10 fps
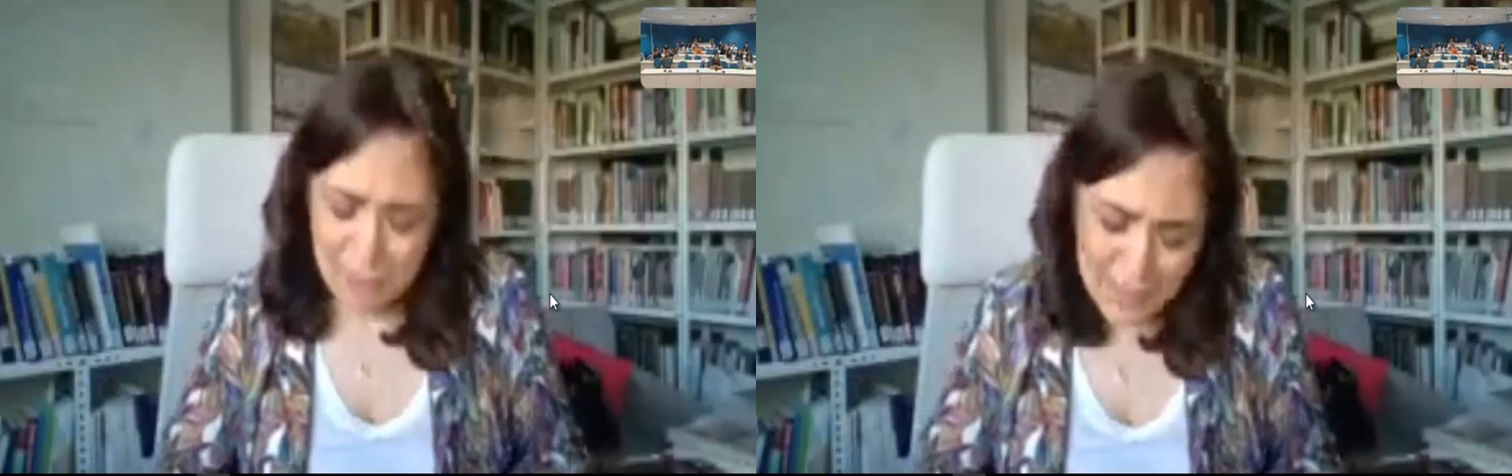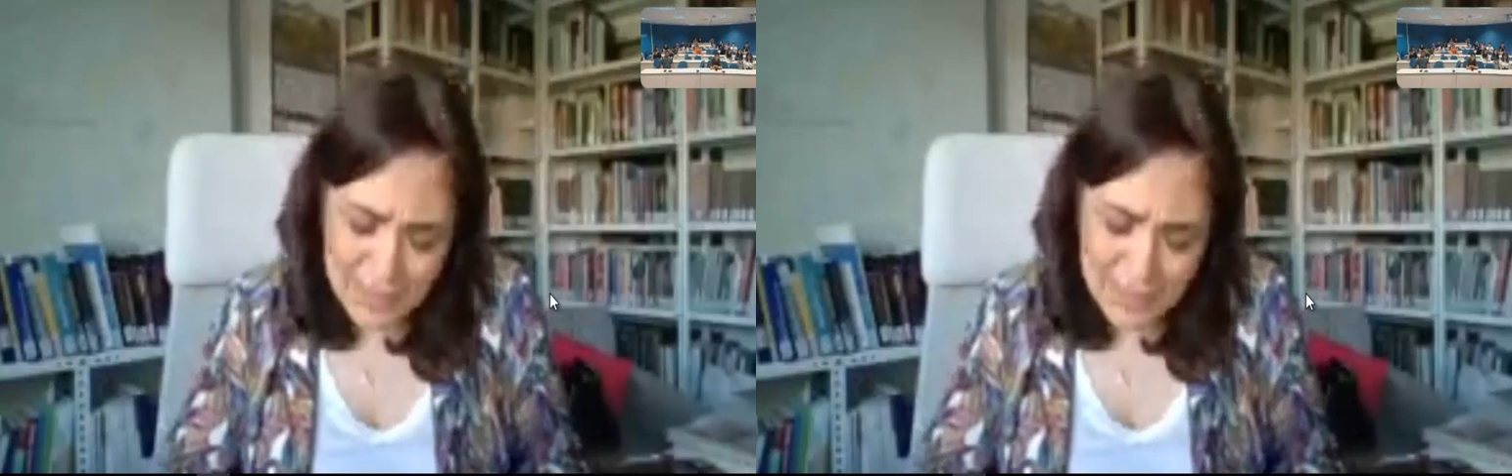
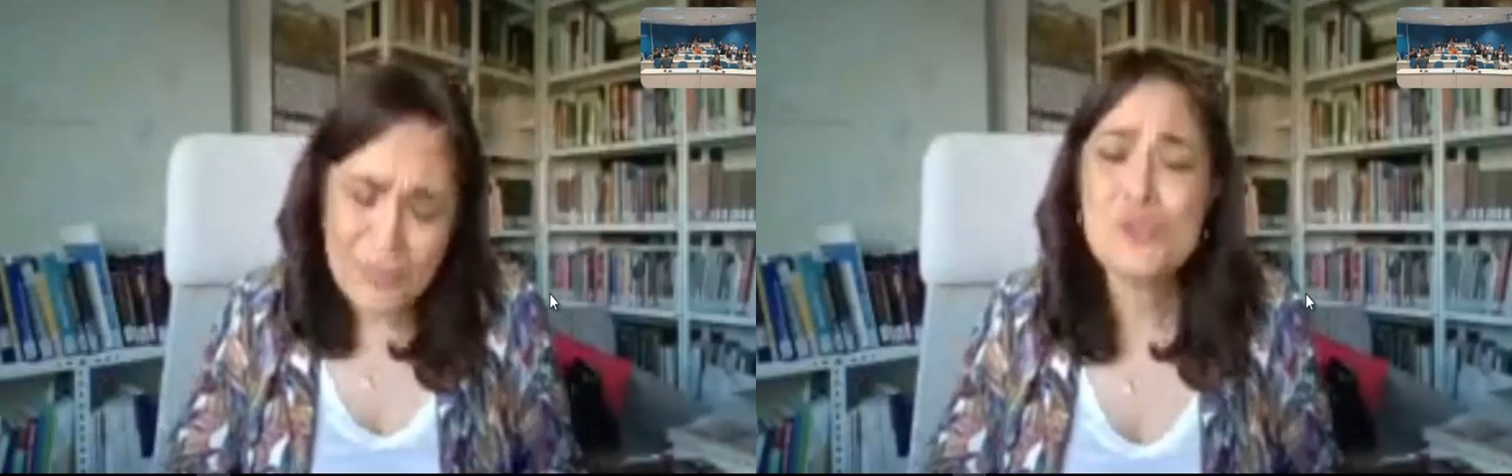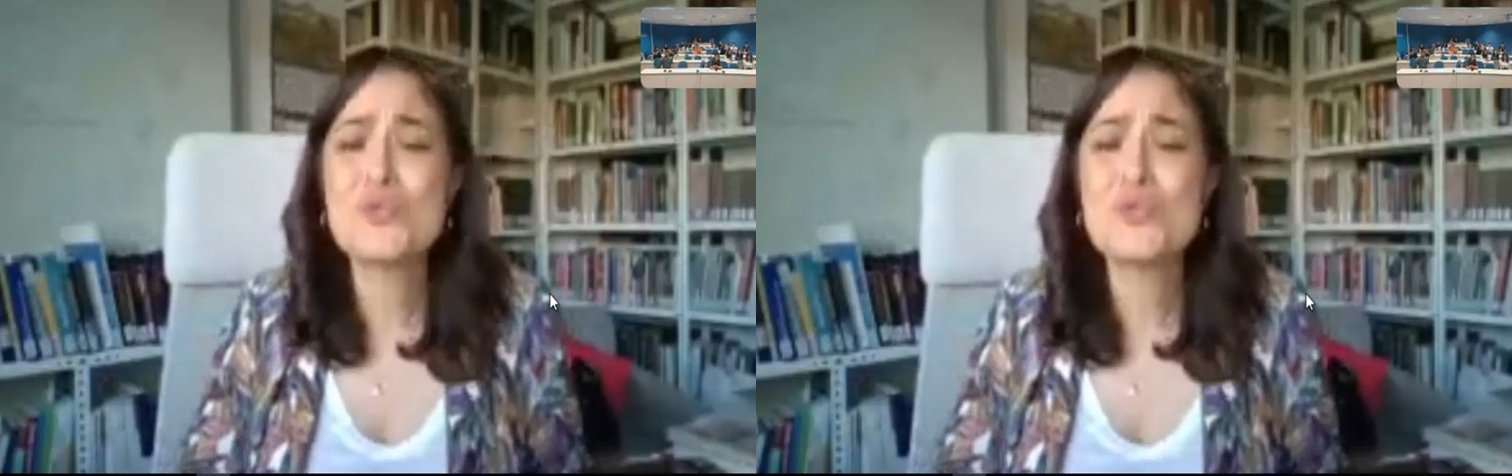My
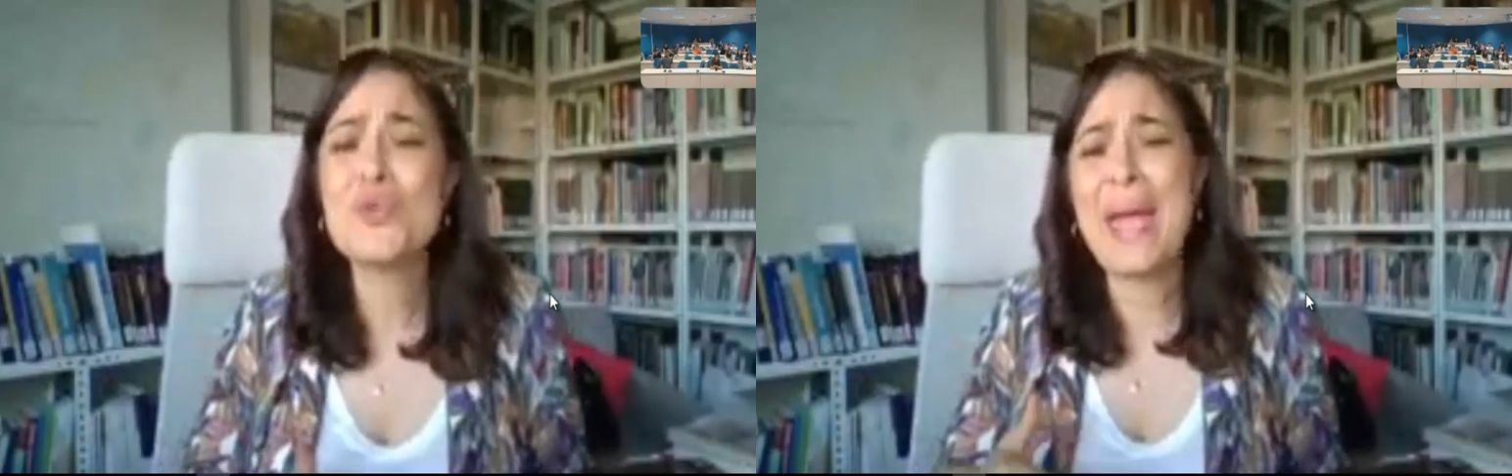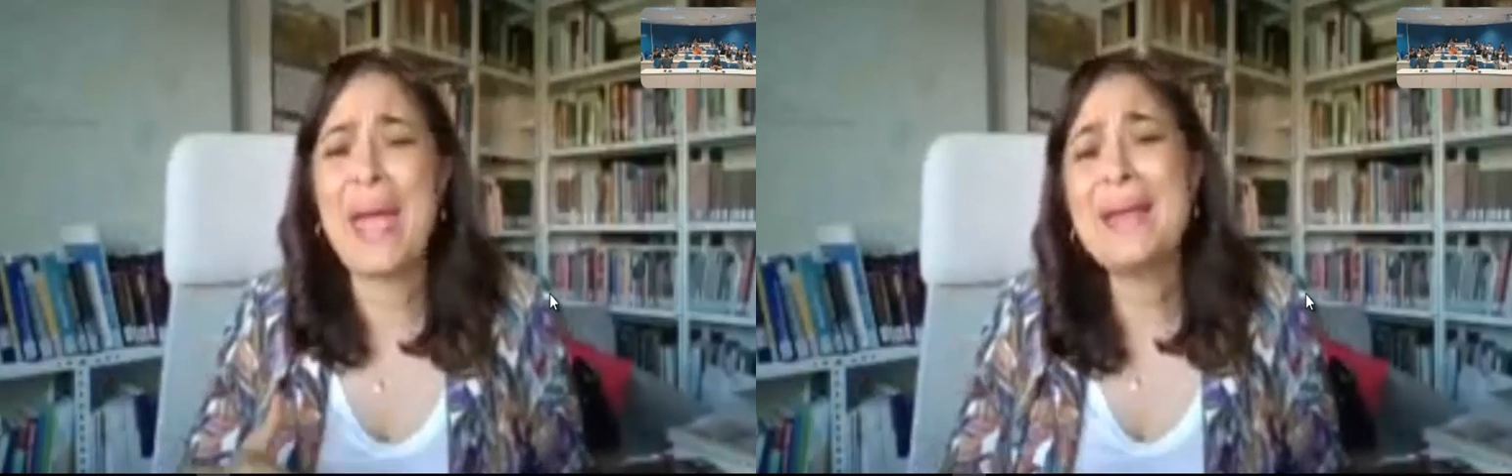interviews
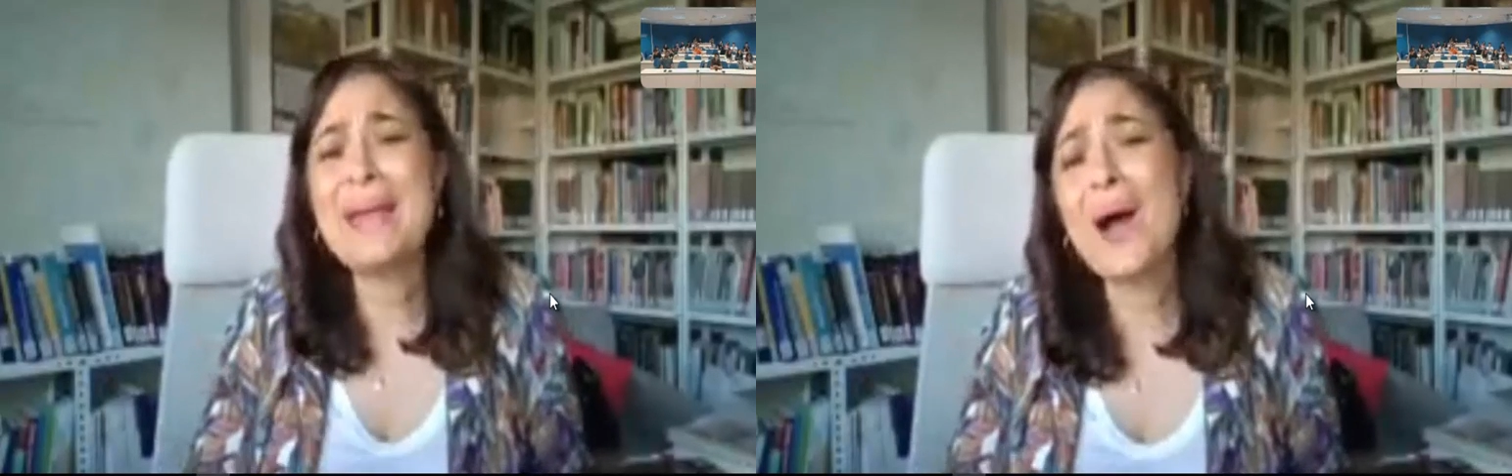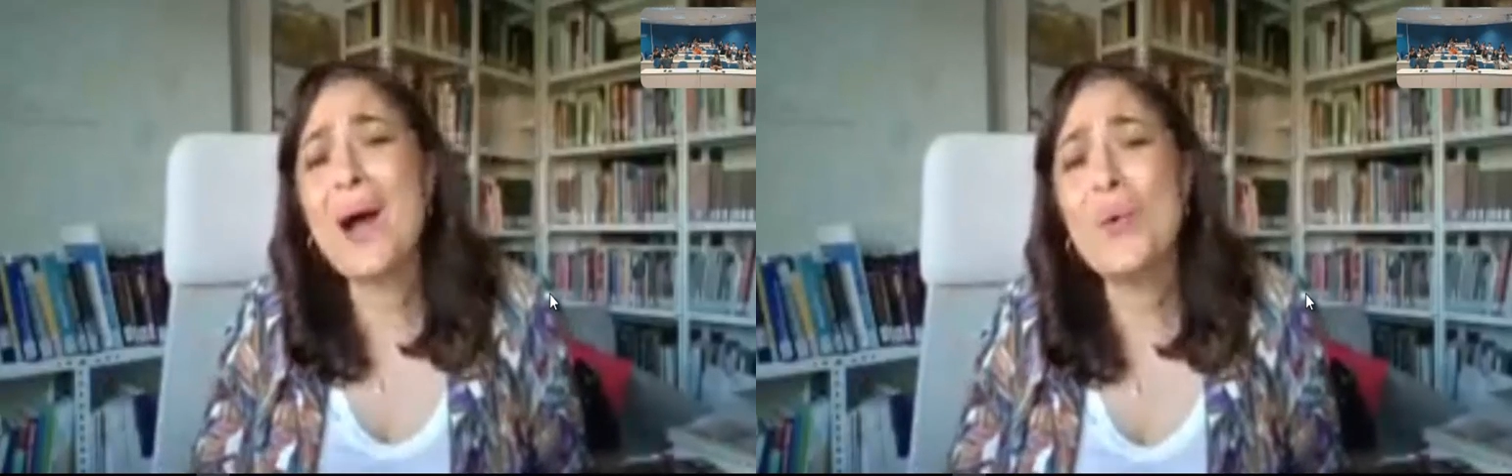took
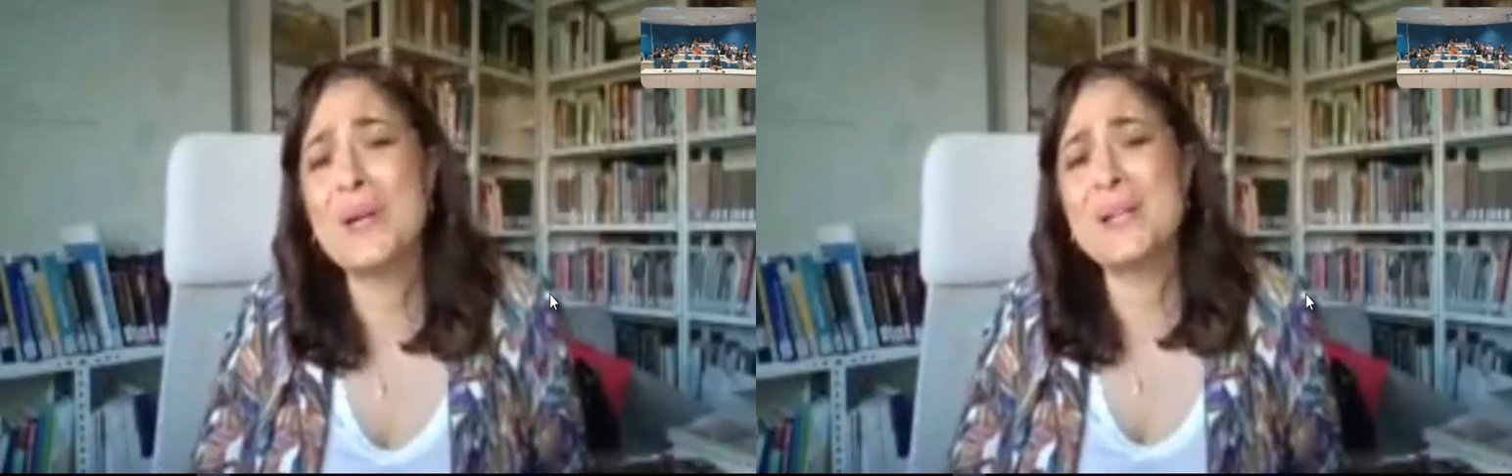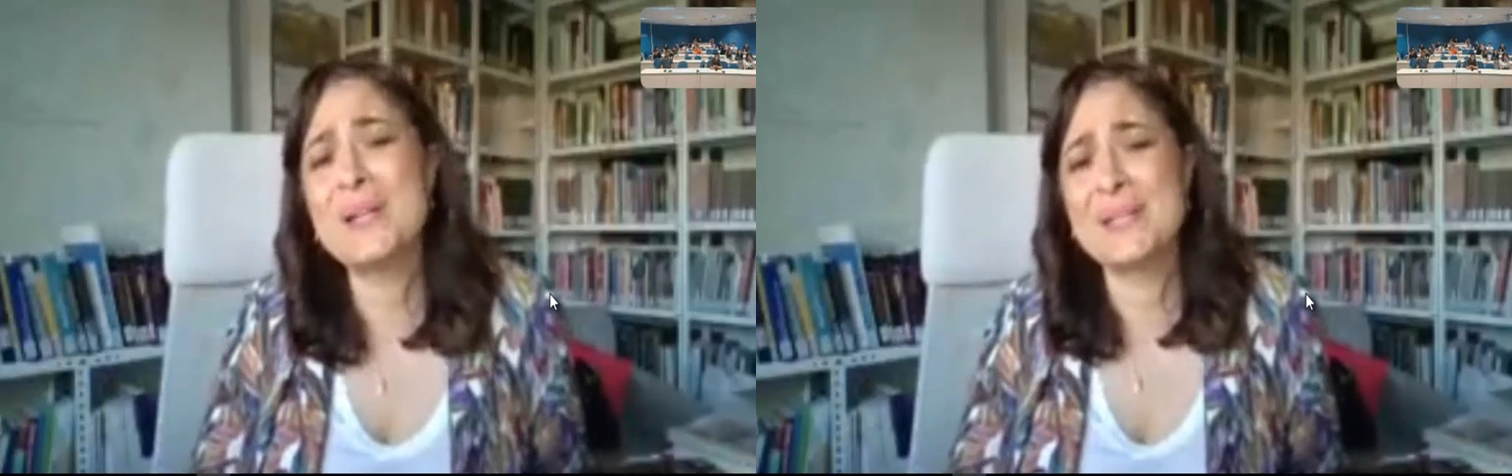8
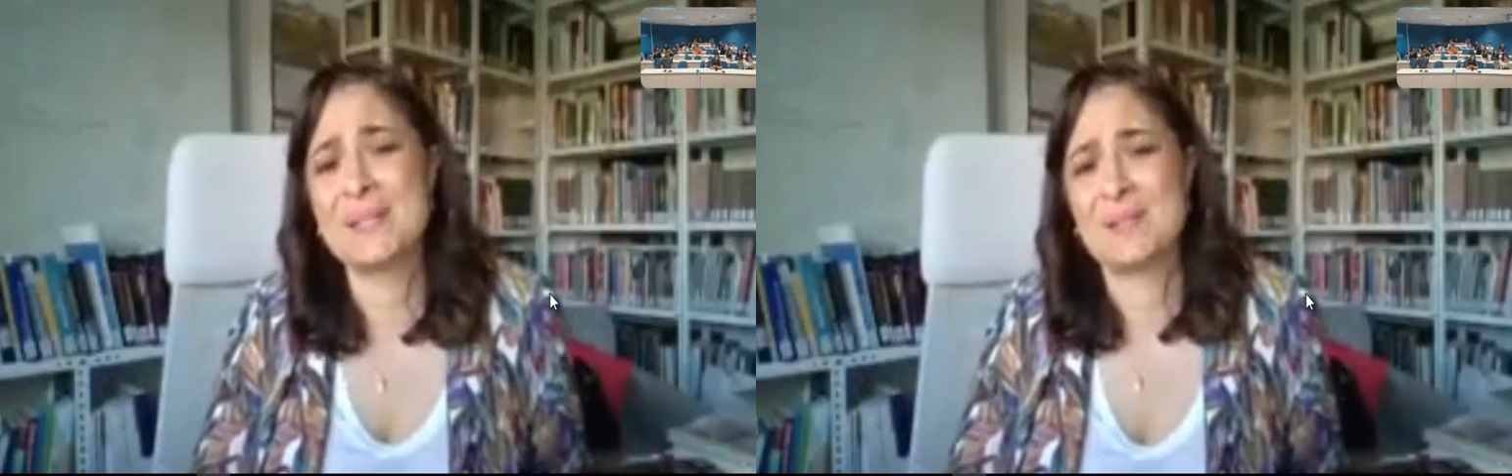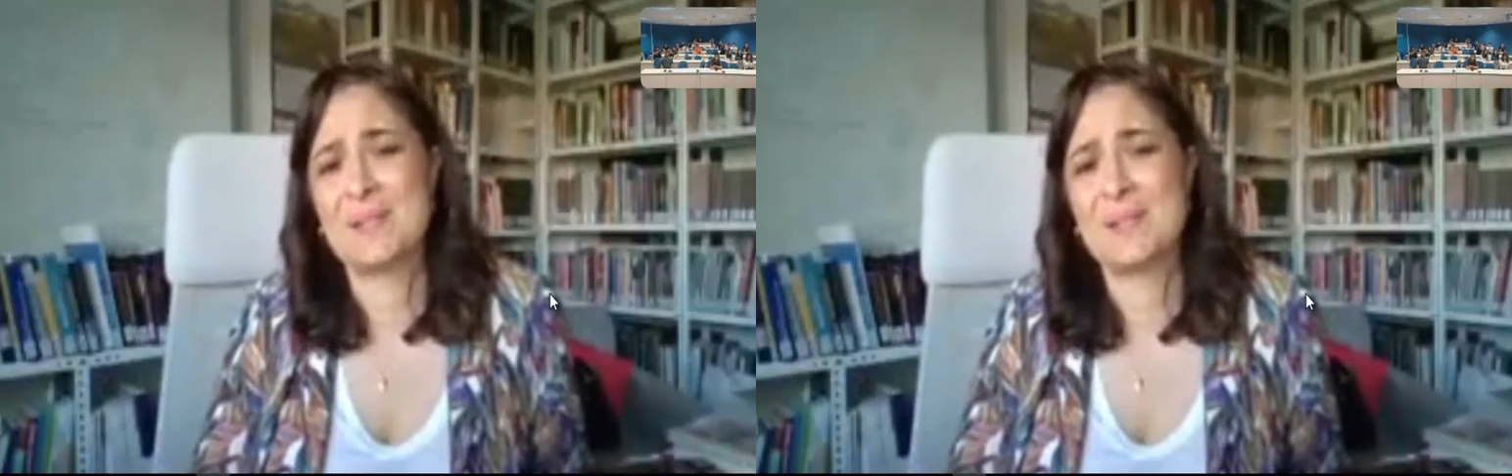
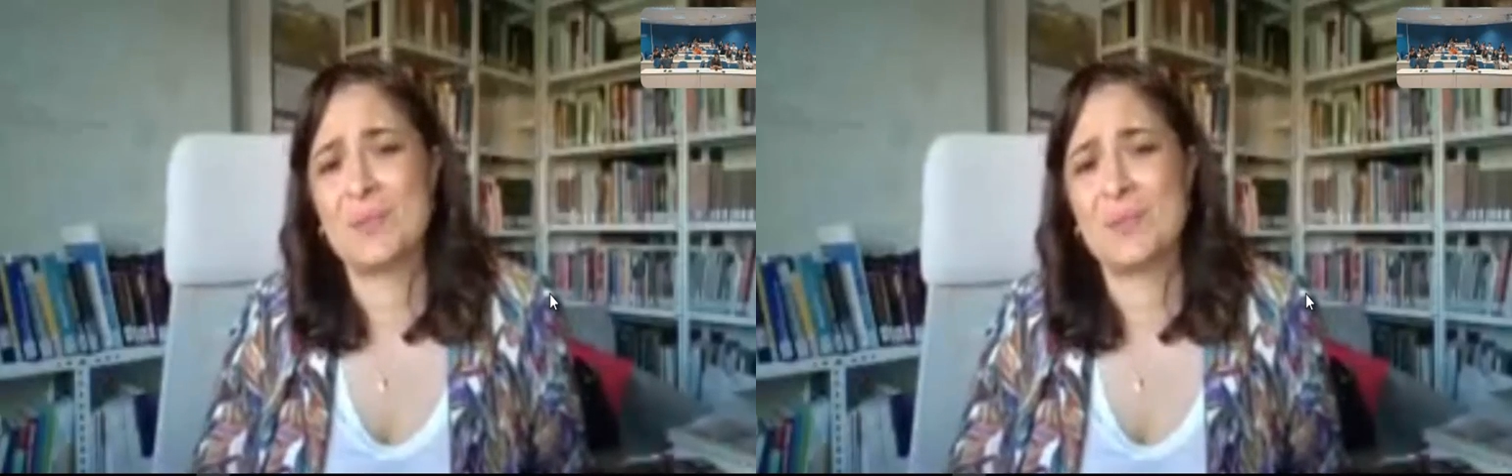hours.